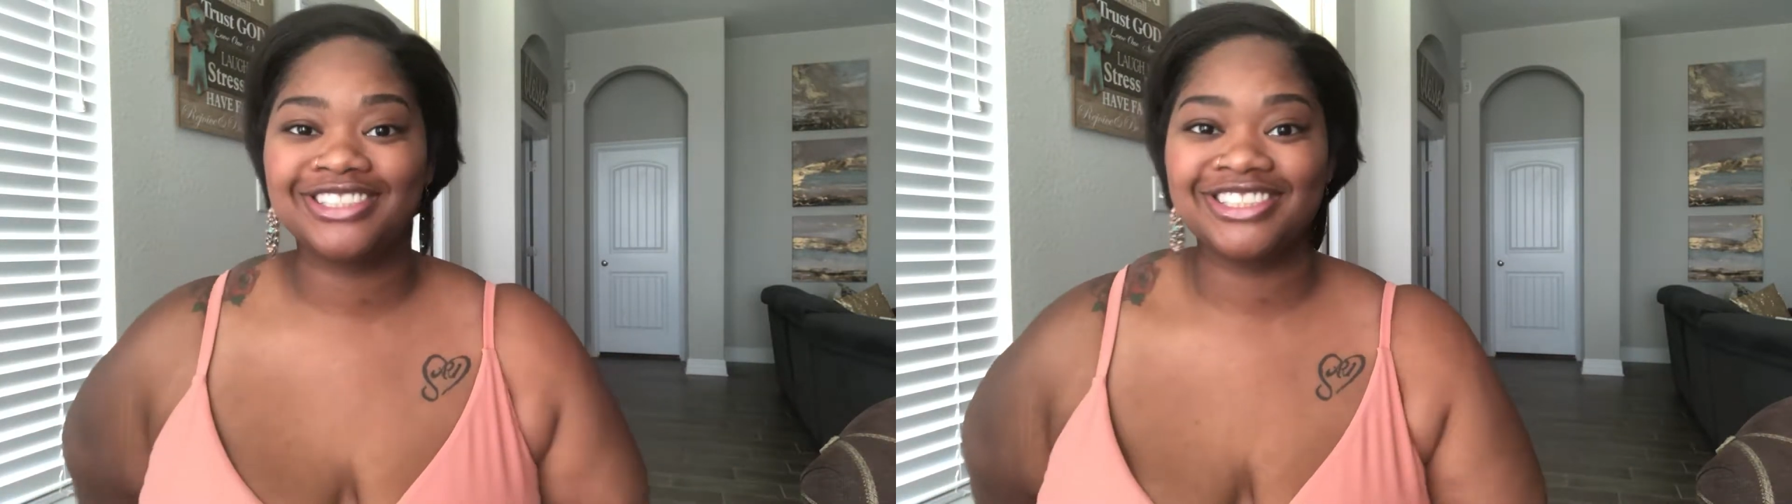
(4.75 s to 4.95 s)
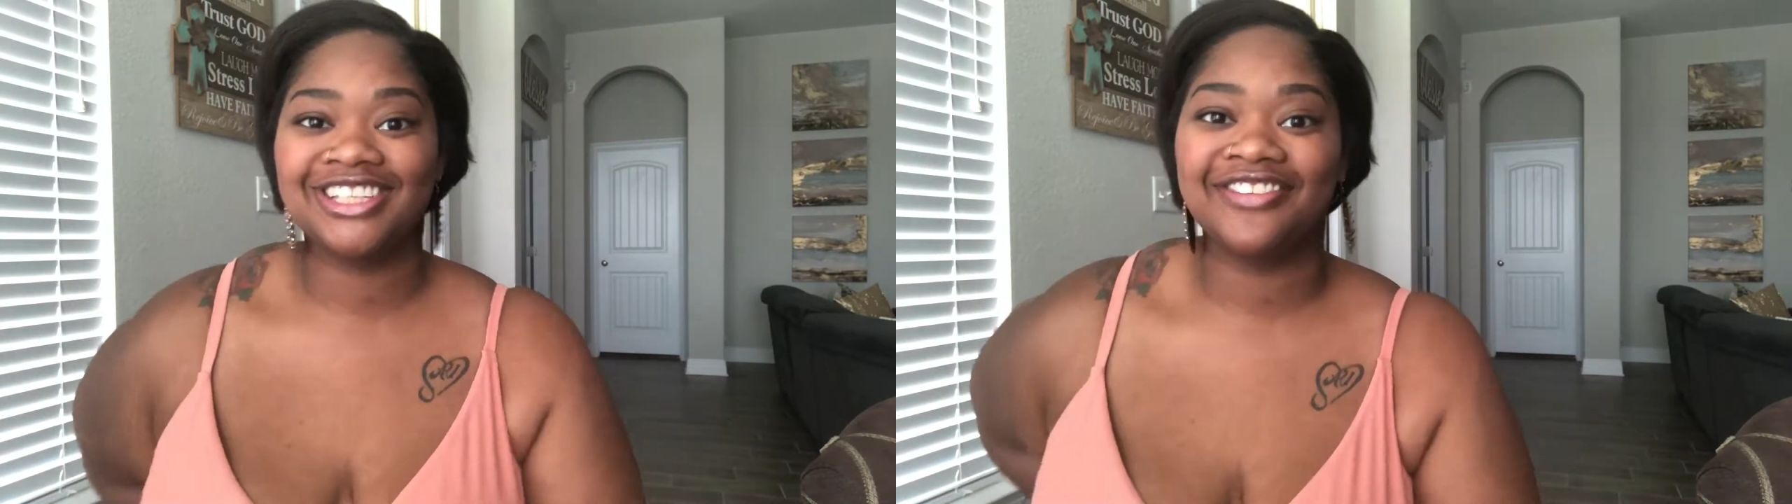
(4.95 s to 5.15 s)

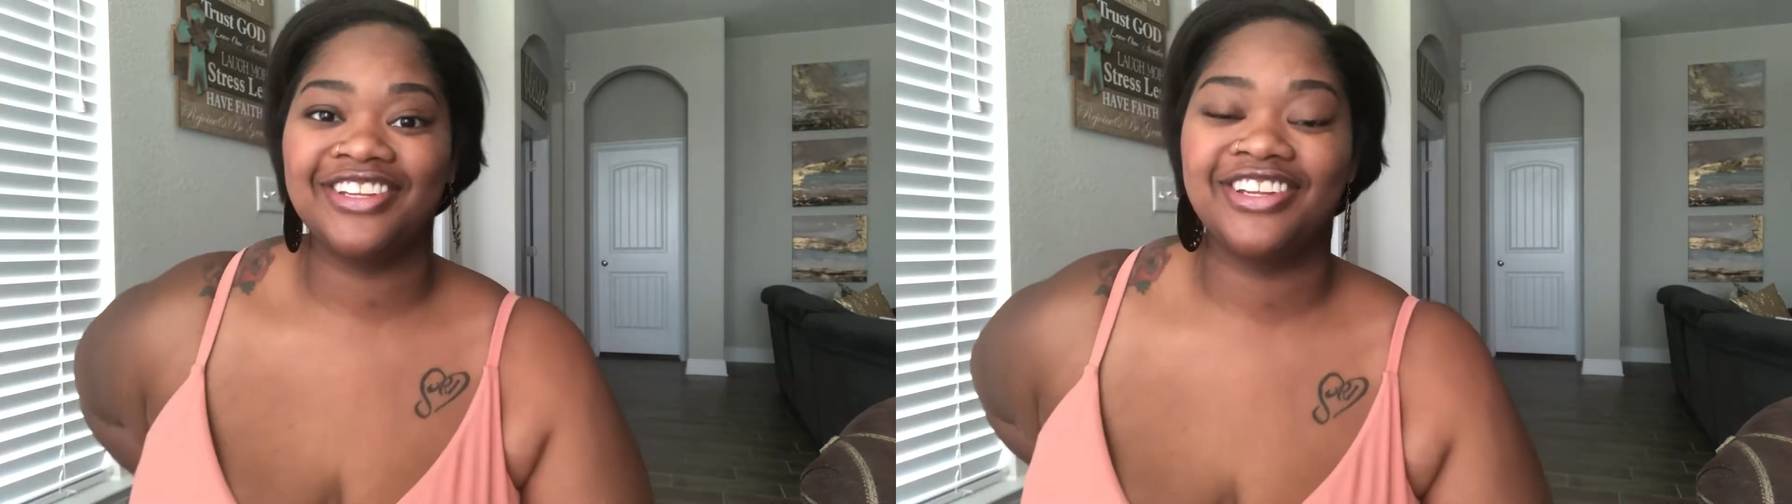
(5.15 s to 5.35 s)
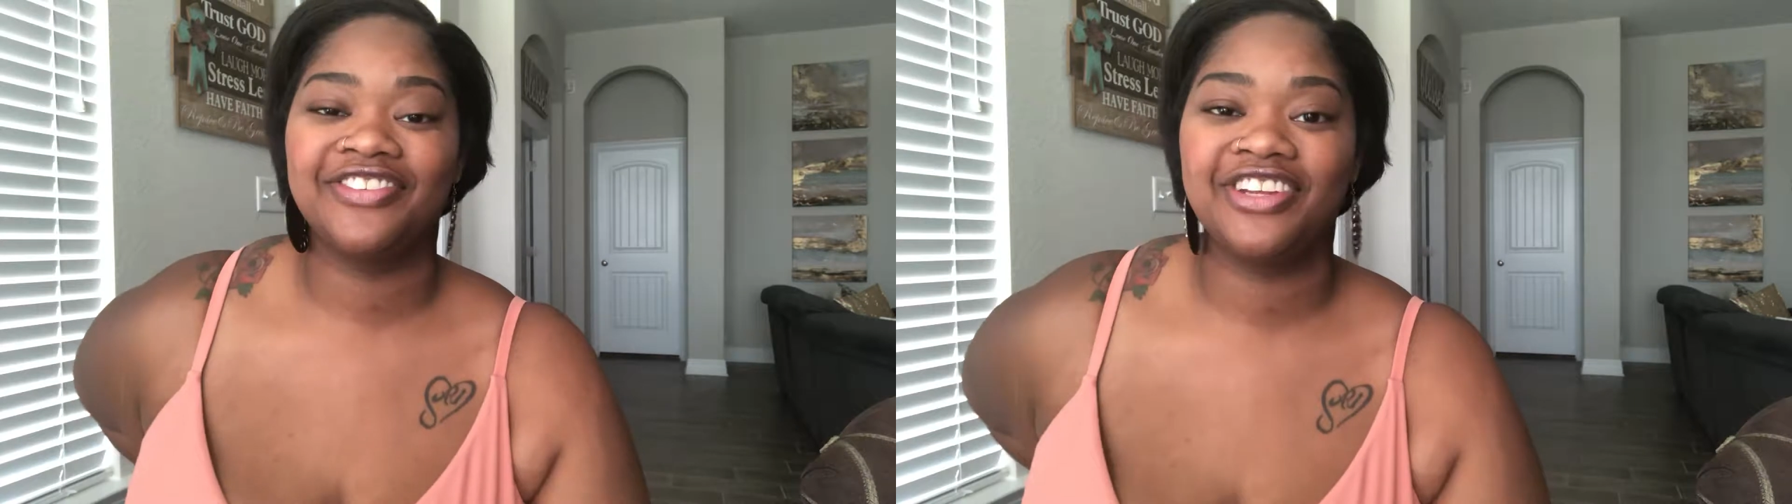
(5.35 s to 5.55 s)
since I
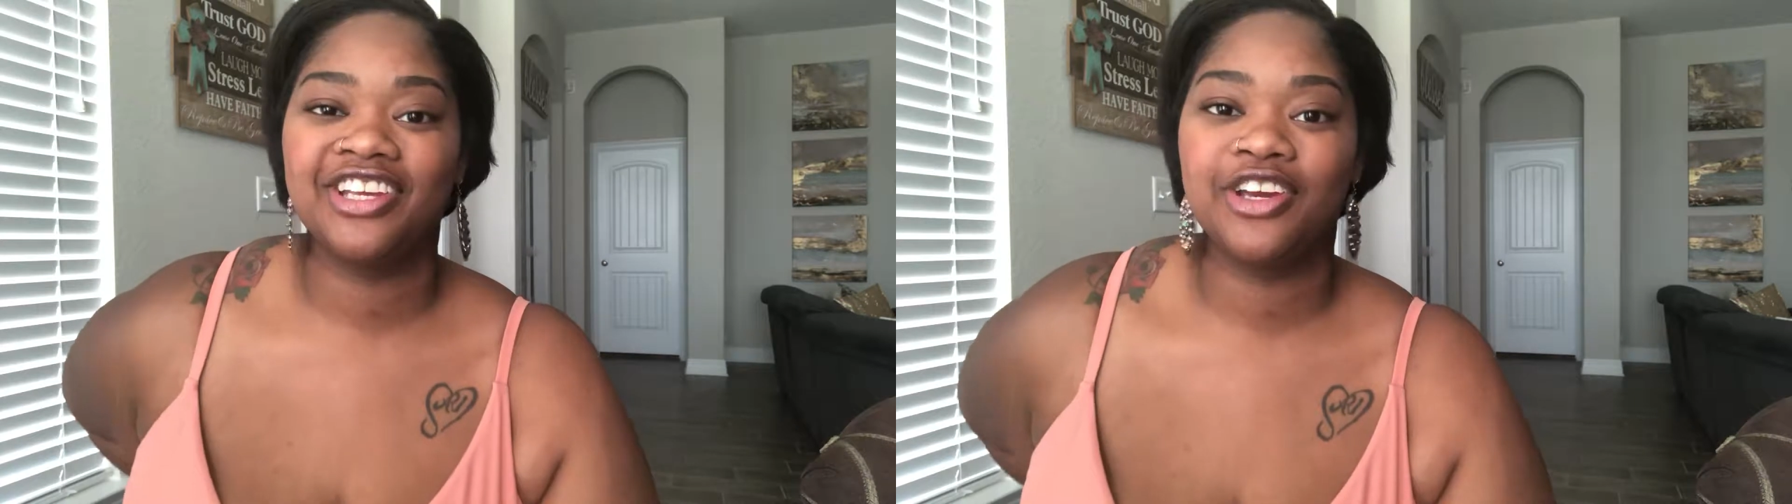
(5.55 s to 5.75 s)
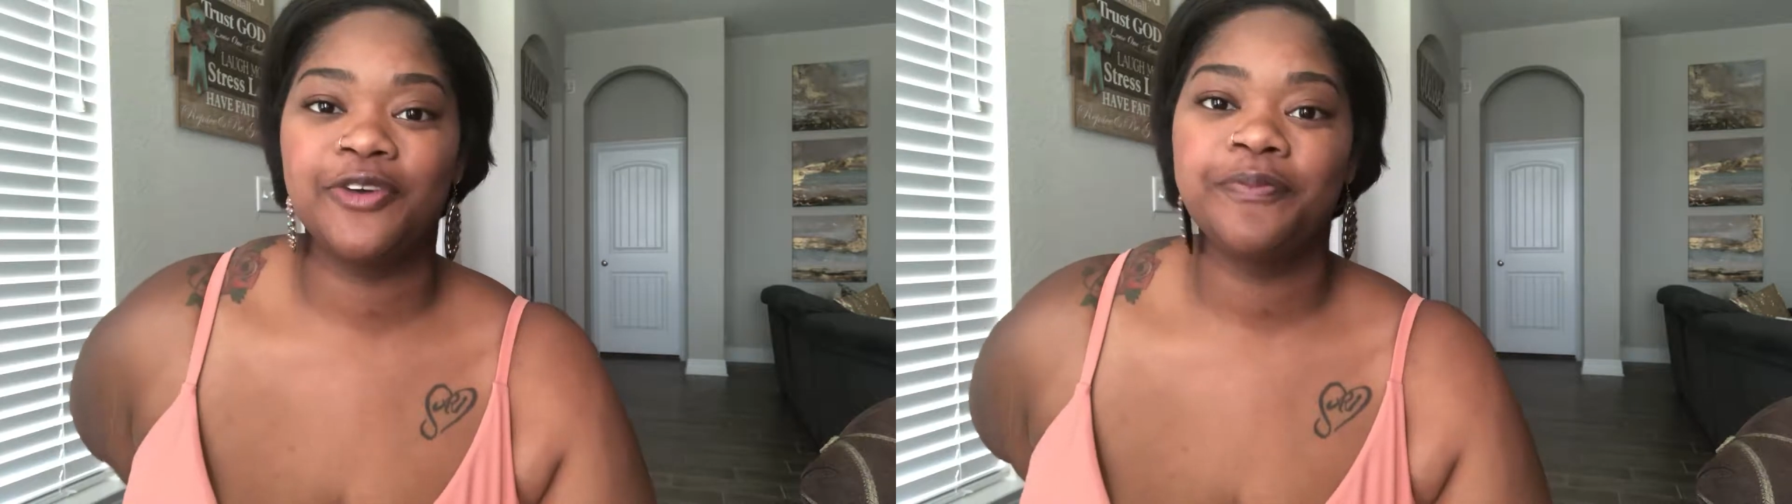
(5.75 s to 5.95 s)
did a
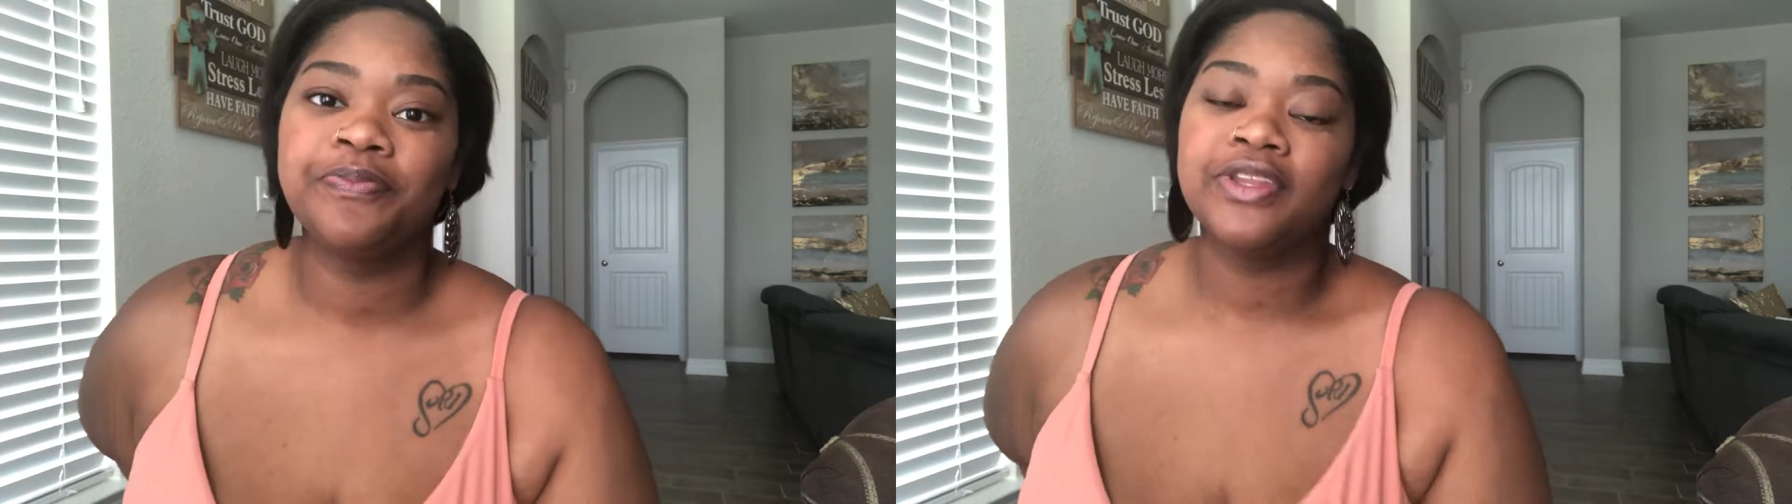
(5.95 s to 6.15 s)
video.